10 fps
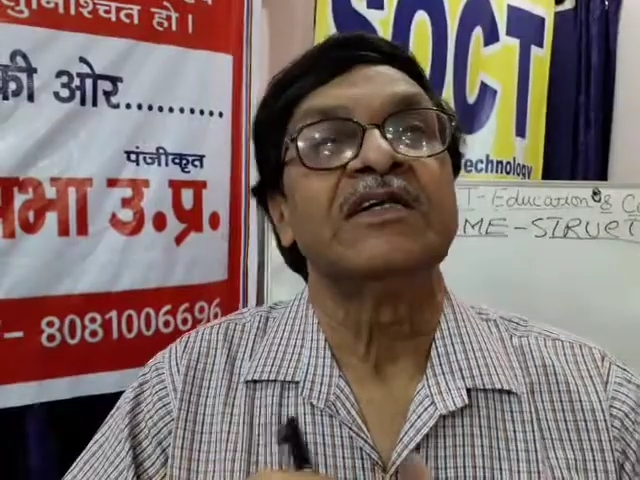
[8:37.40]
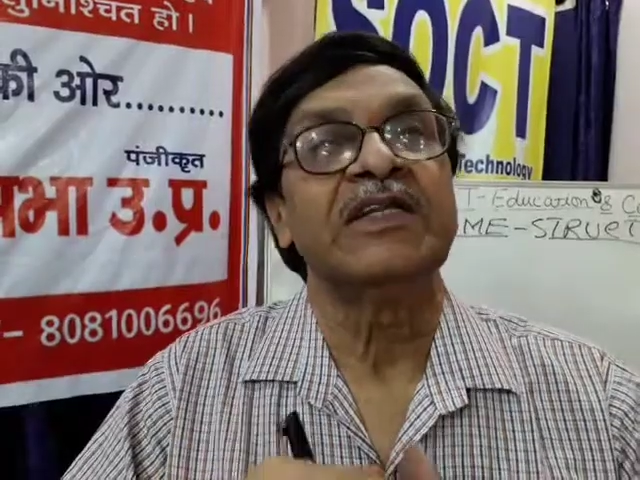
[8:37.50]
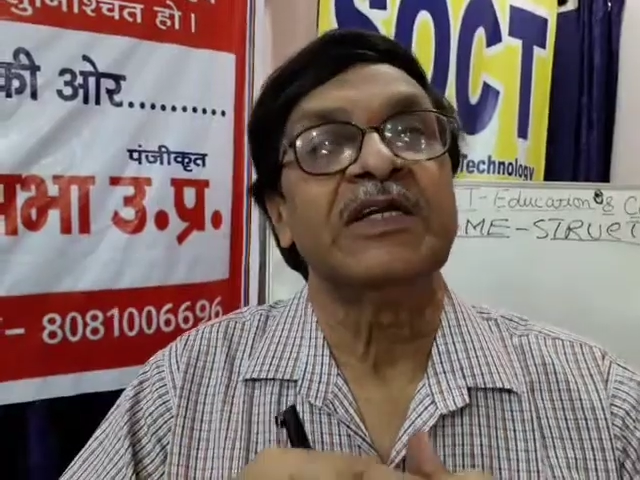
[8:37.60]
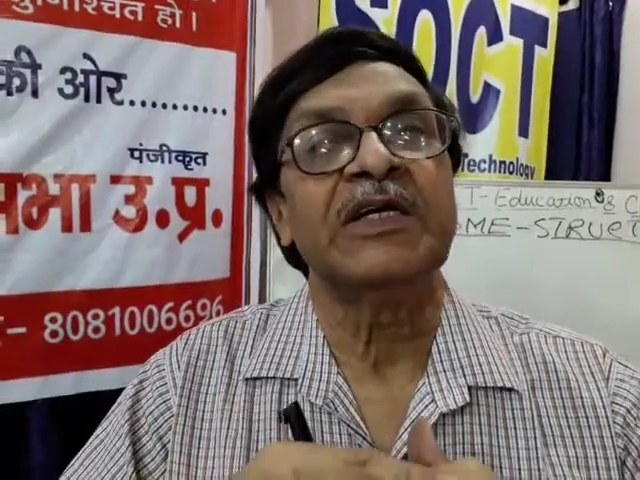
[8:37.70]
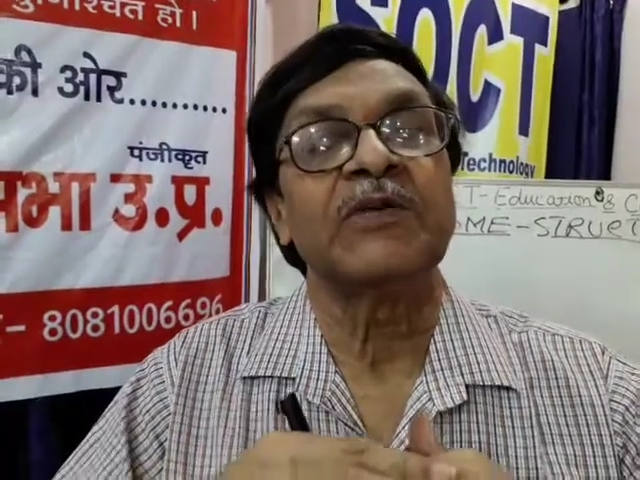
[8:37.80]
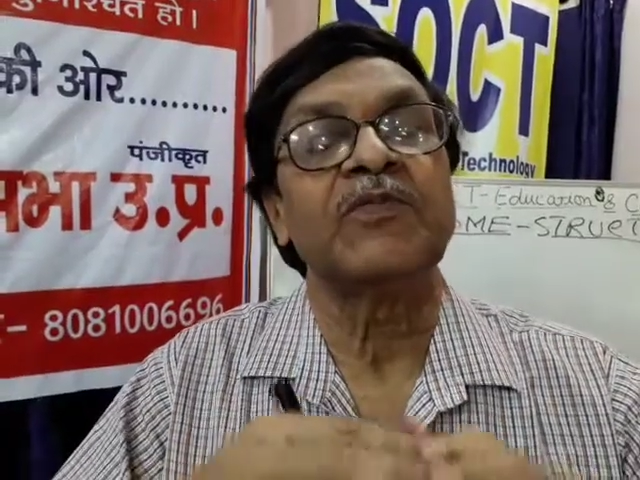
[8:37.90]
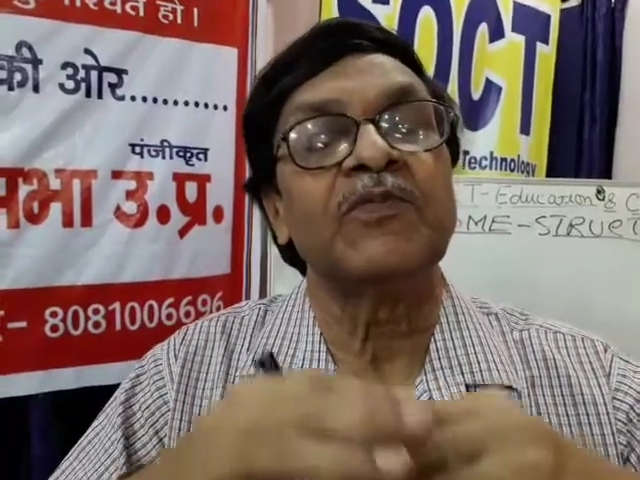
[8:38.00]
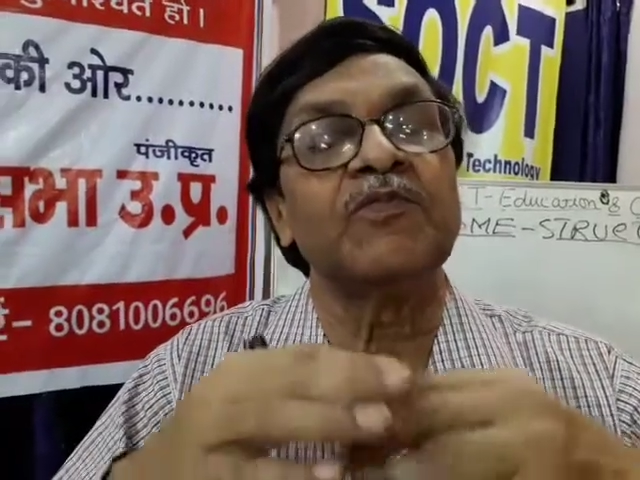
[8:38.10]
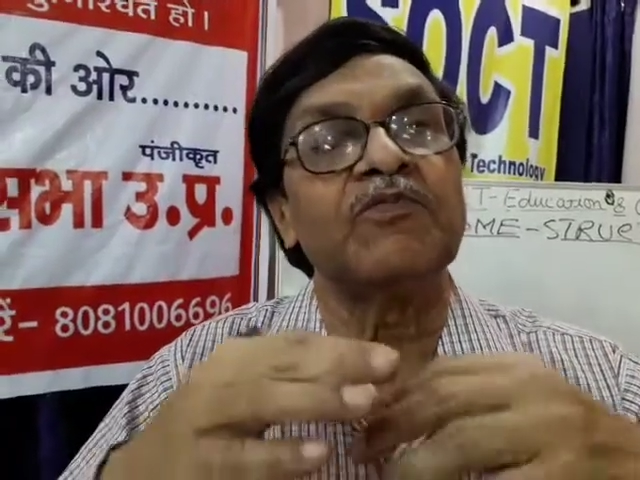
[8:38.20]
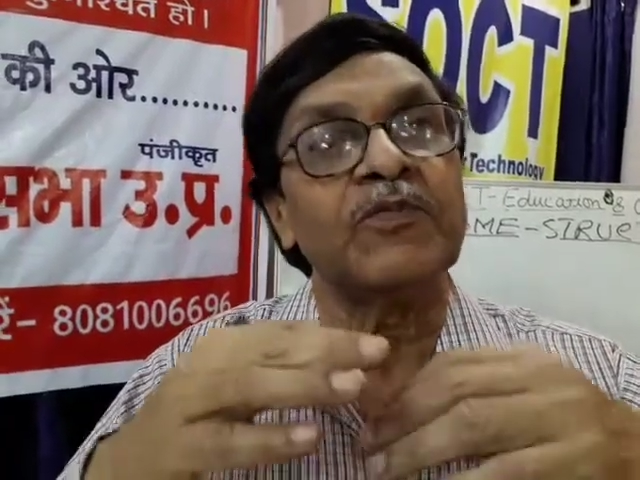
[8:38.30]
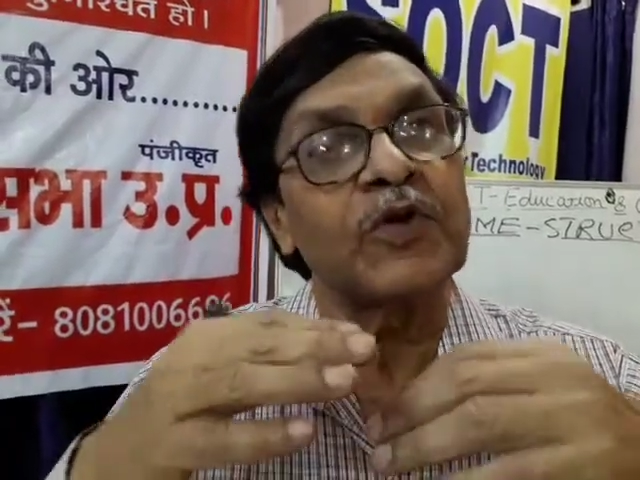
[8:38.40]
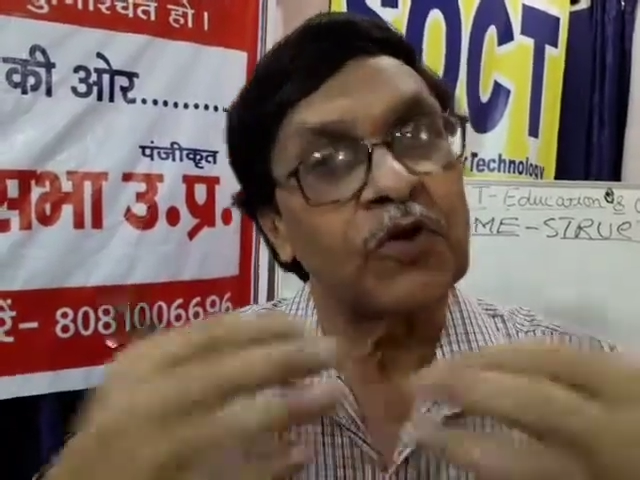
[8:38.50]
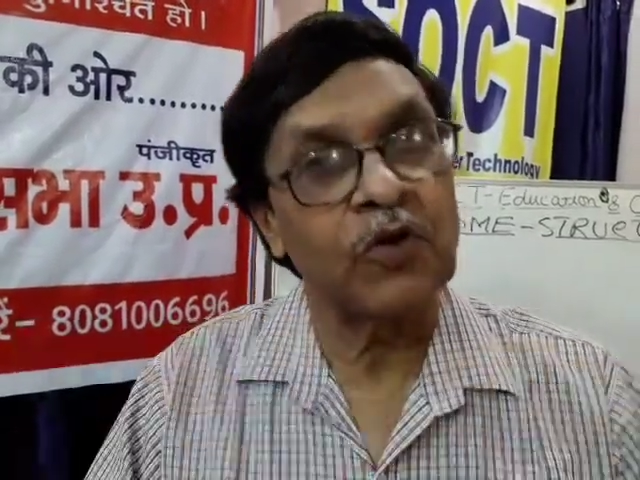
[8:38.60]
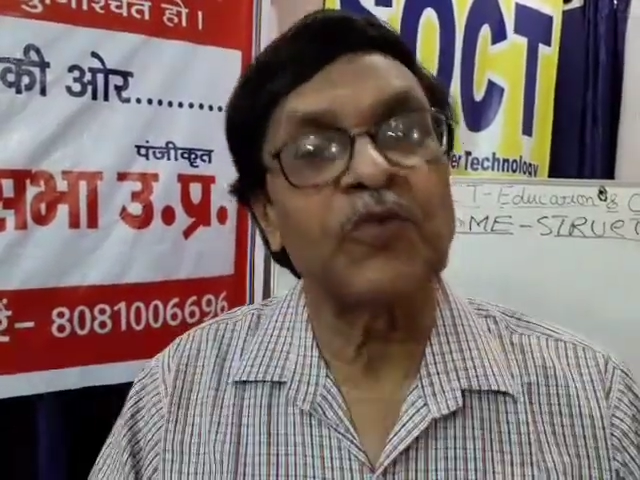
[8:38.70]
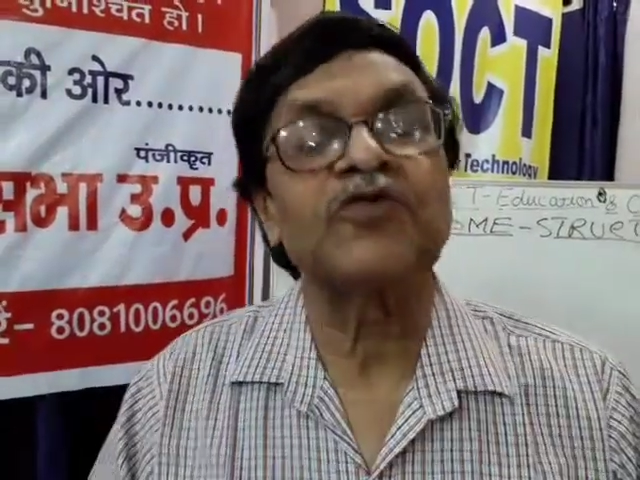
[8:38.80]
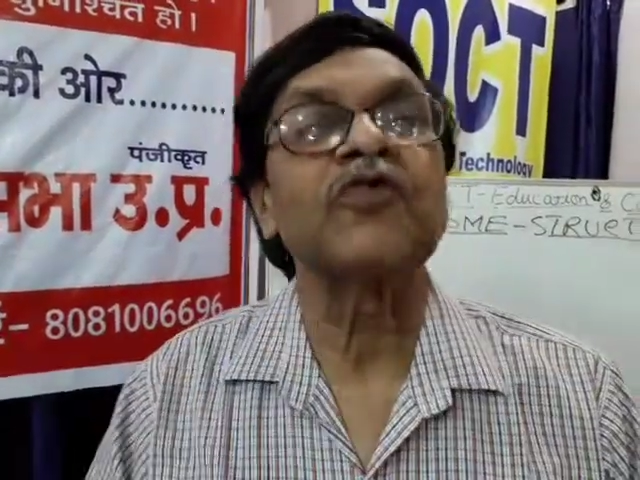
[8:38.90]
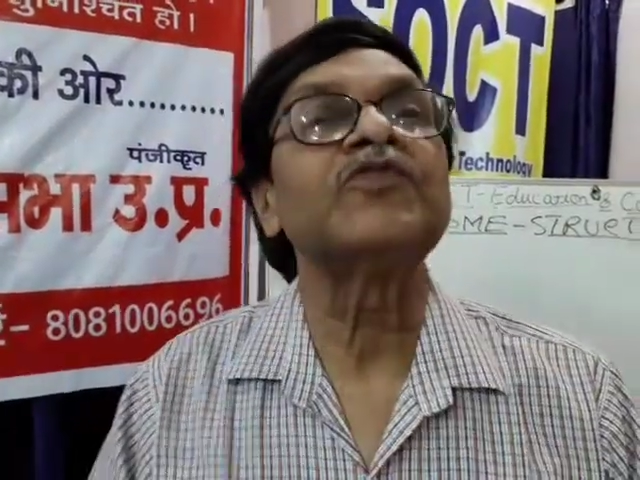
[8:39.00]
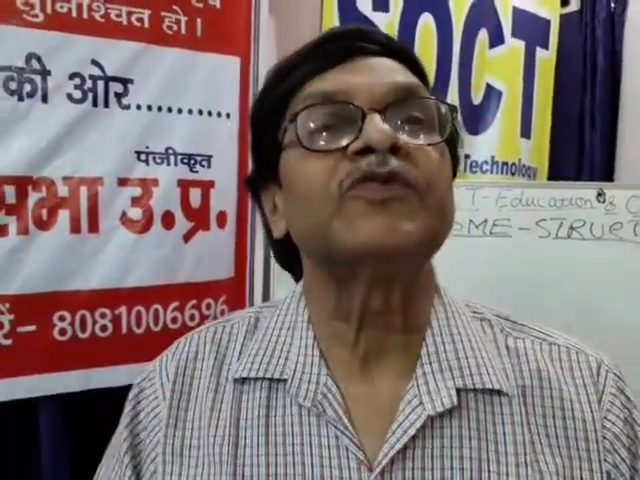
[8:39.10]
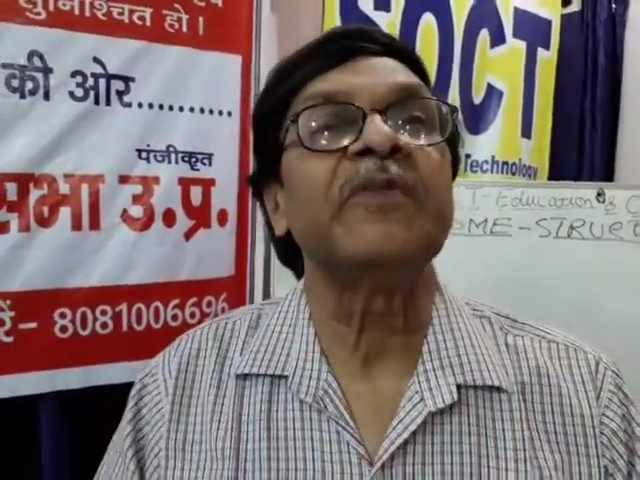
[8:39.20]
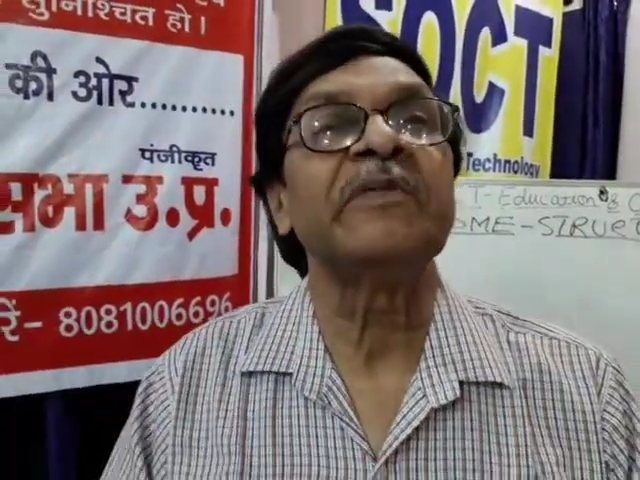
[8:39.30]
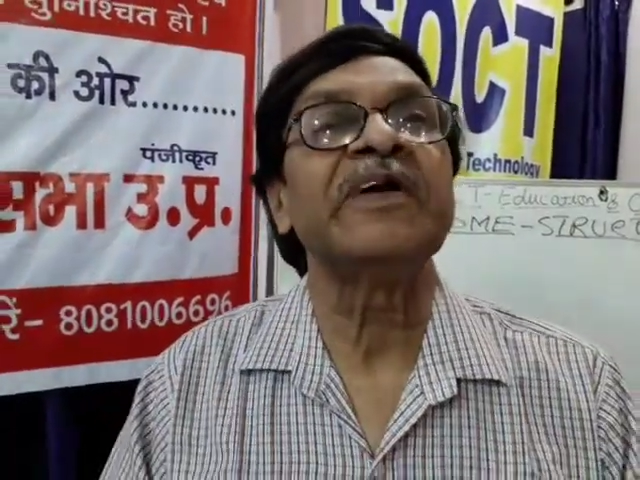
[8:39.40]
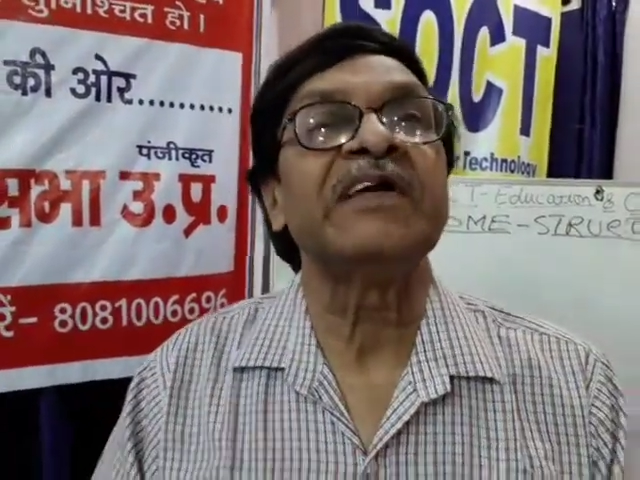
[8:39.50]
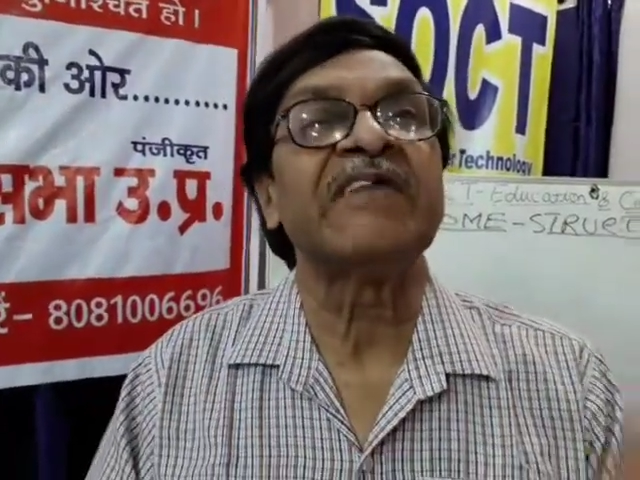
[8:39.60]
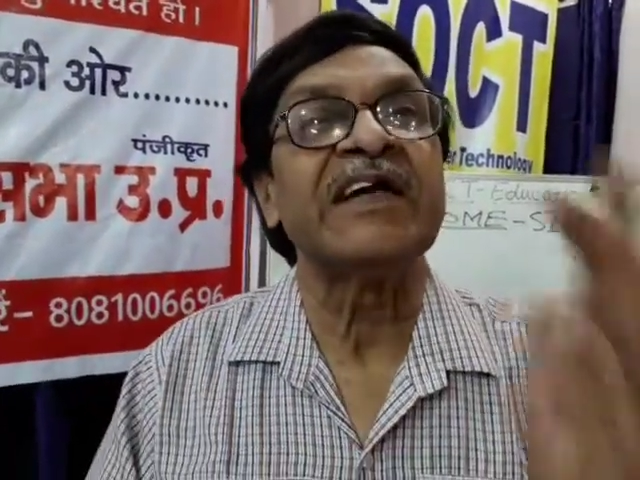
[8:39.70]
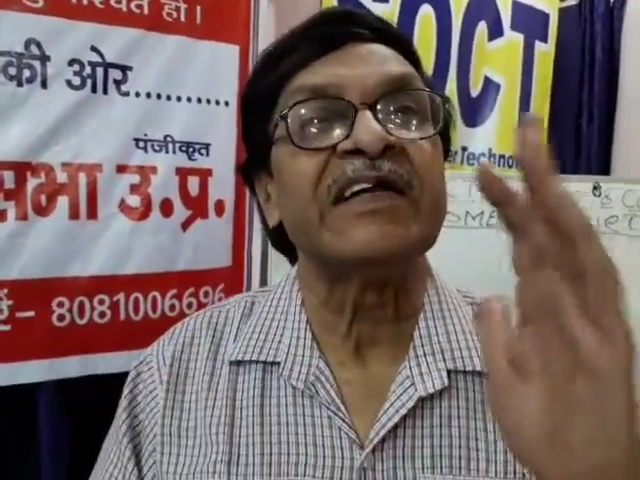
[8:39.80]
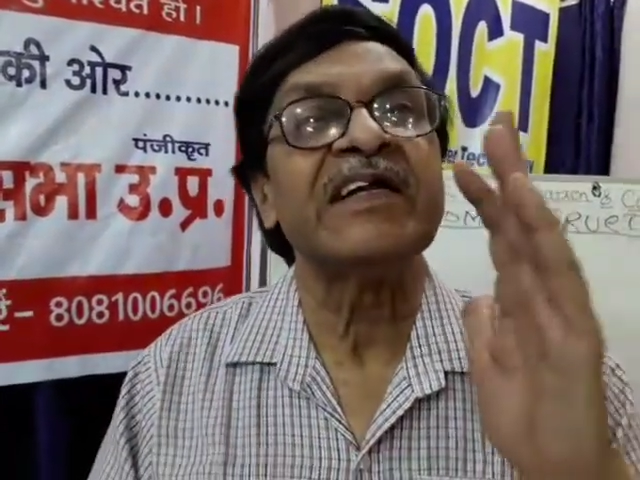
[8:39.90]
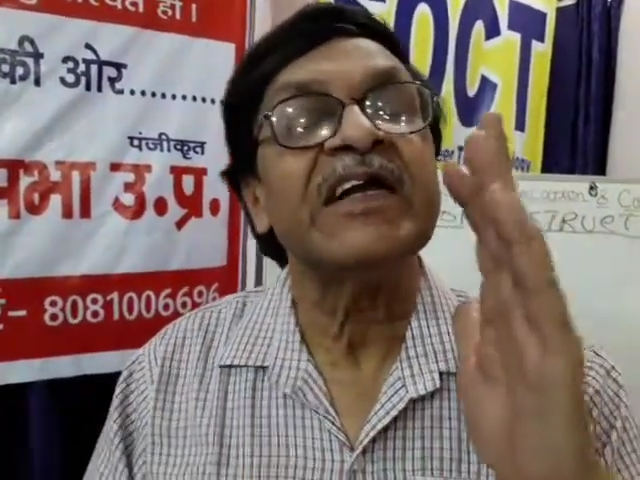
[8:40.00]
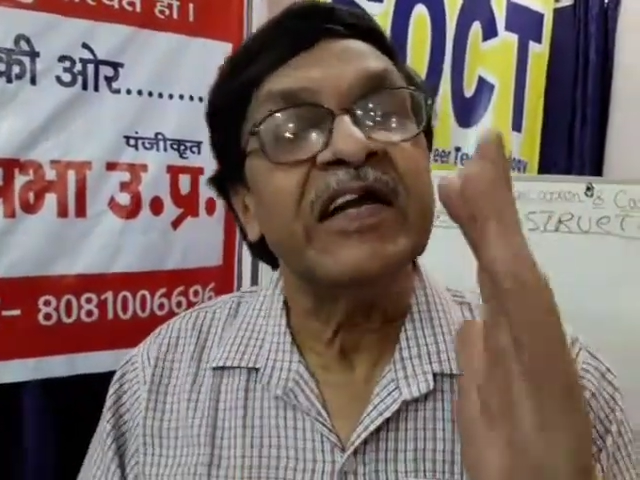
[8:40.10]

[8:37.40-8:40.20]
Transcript: the chromosomes may be divided